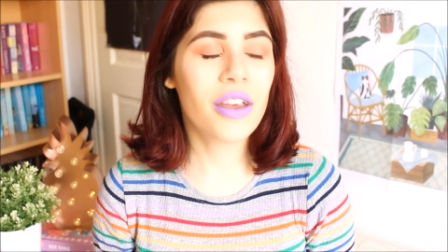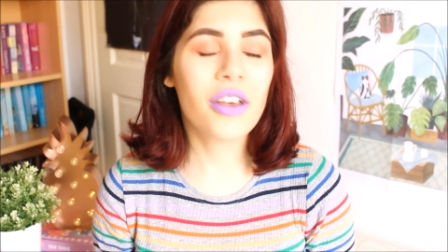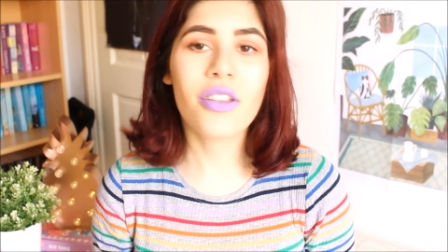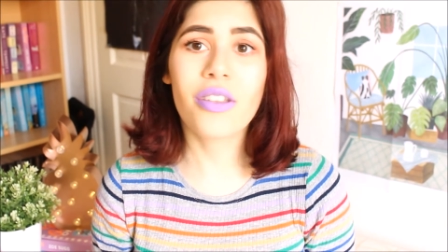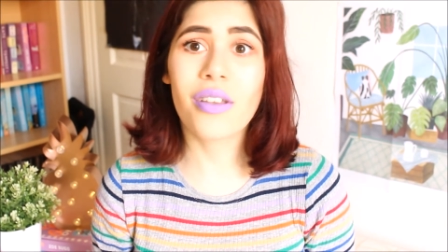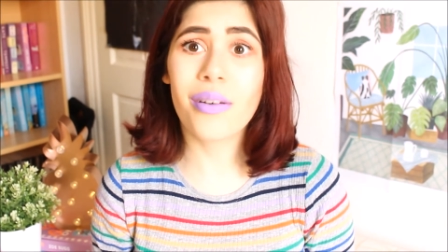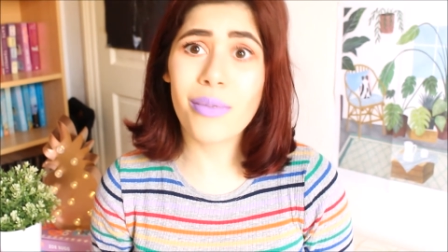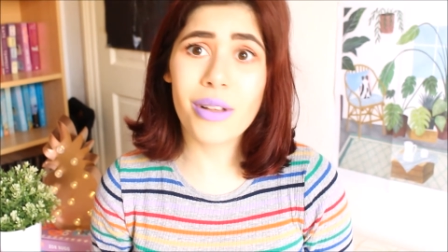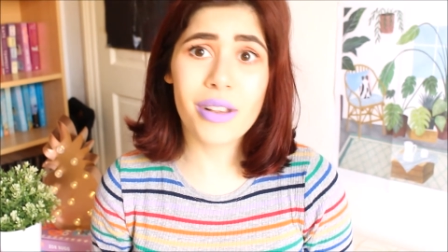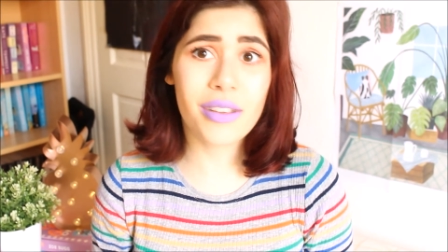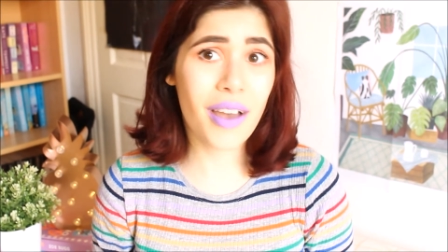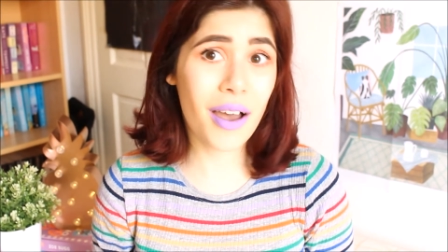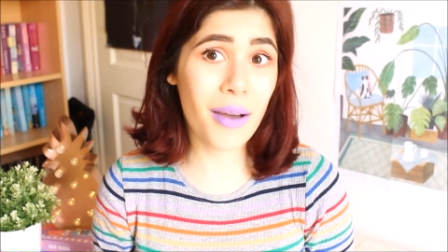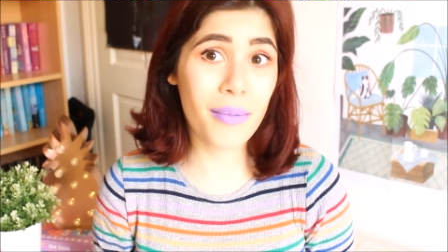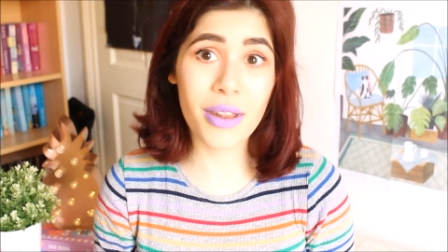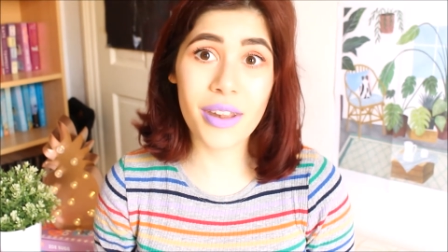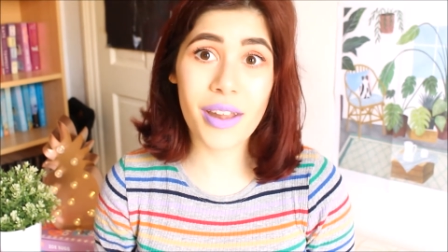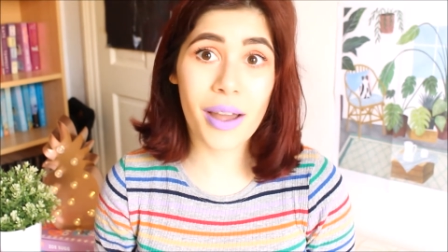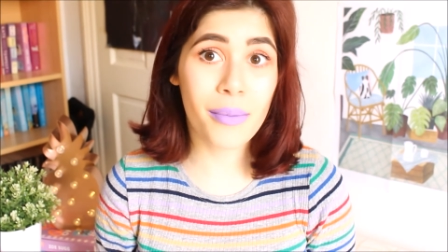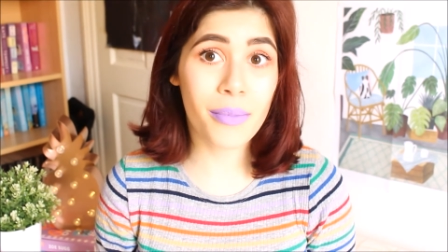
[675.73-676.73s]
Someone tell
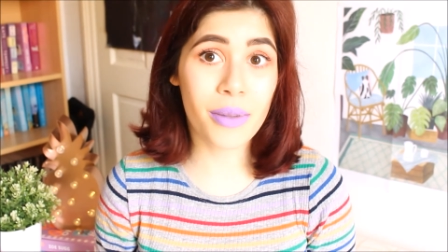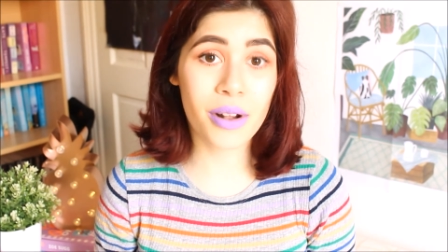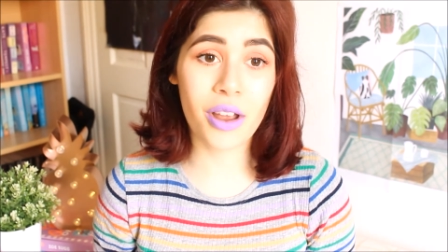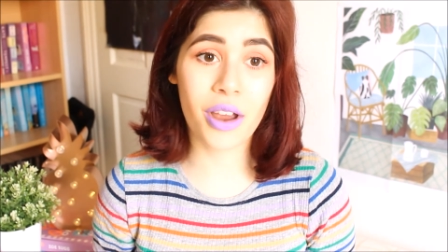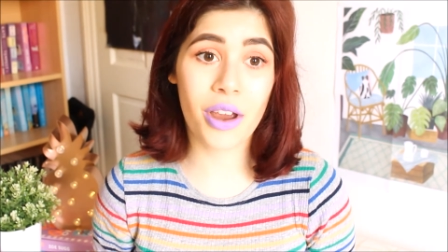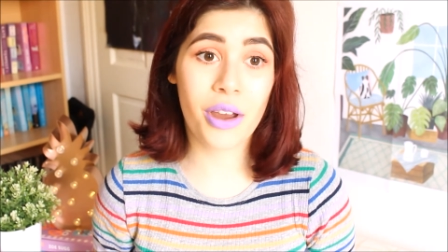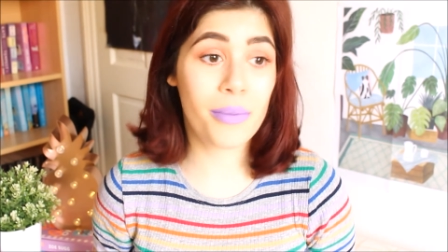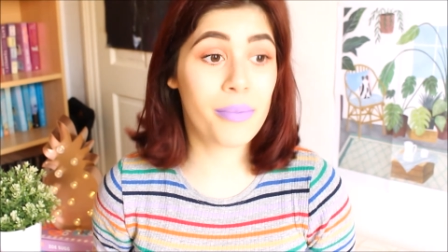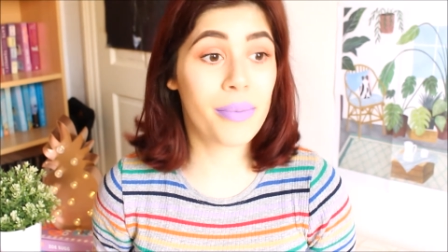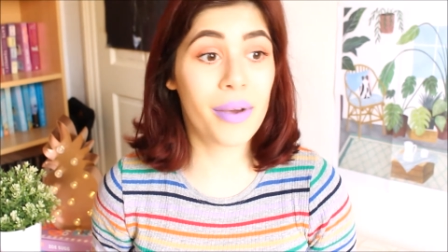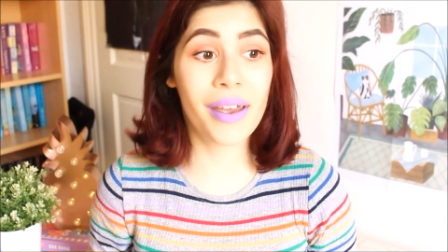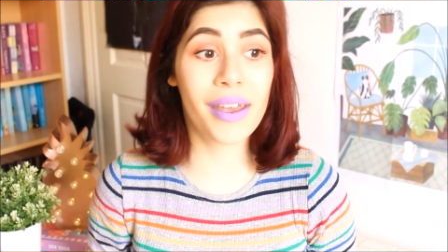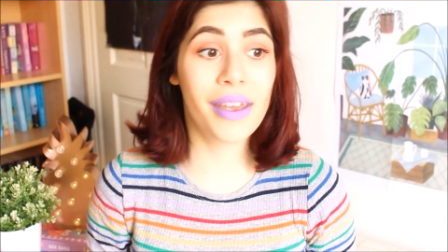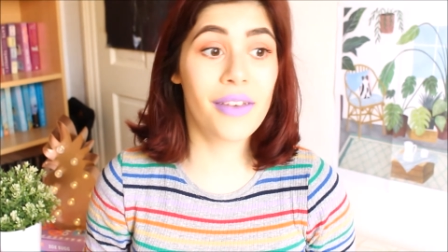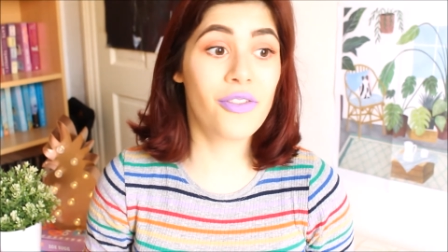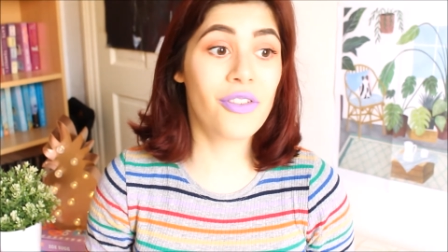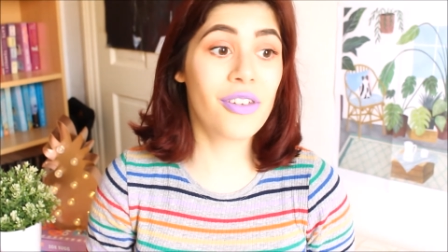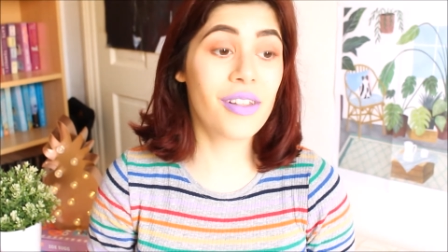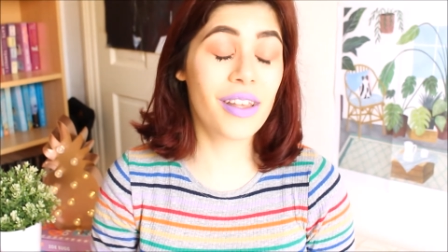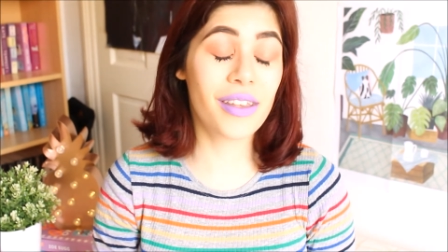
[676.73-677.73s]
me down below, but
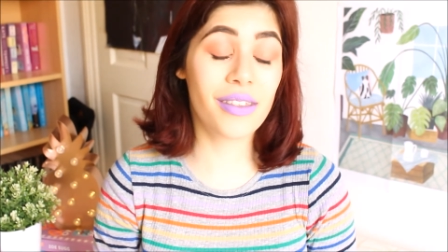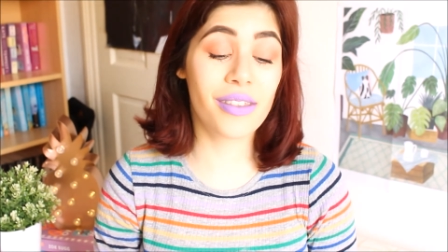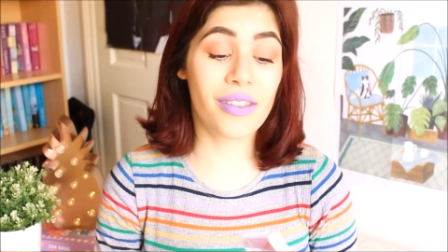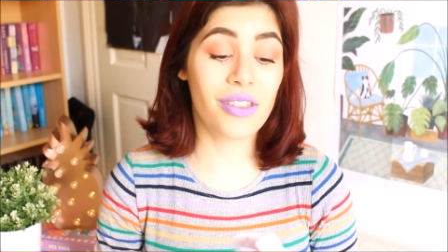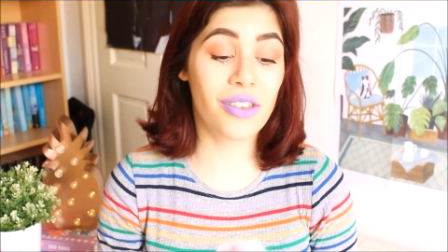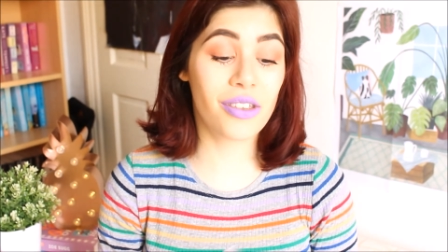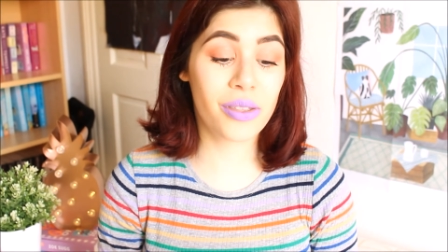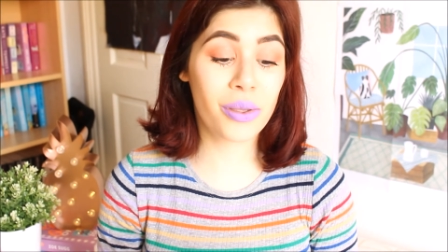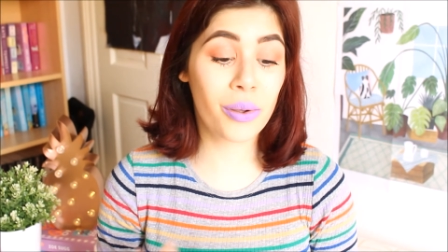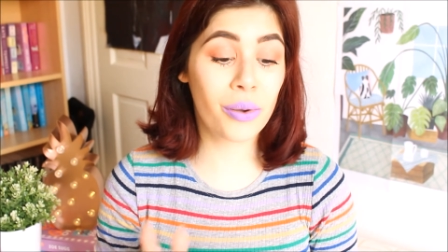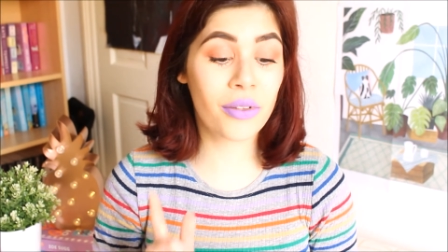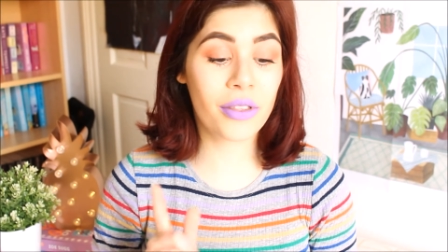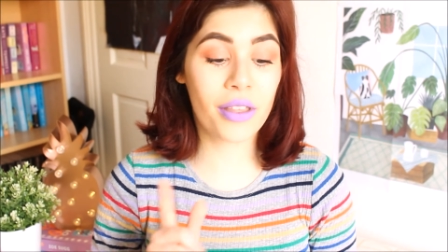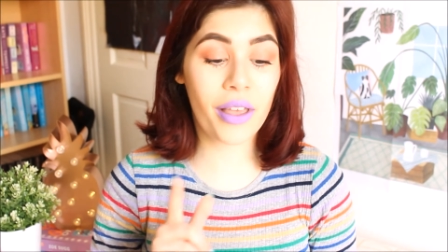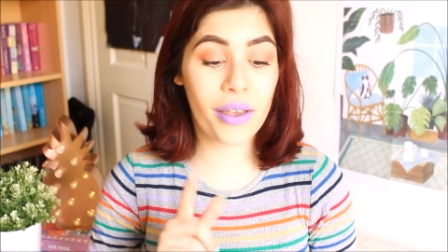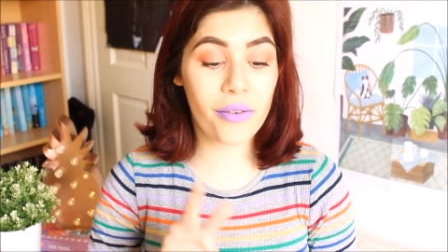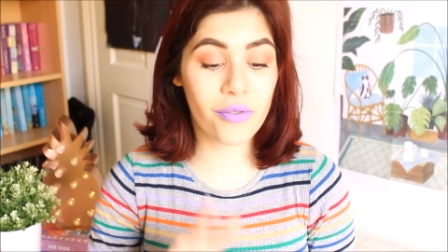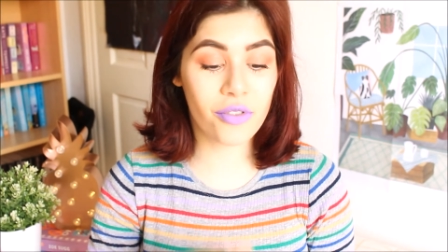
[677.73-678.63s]
if you listen to songs like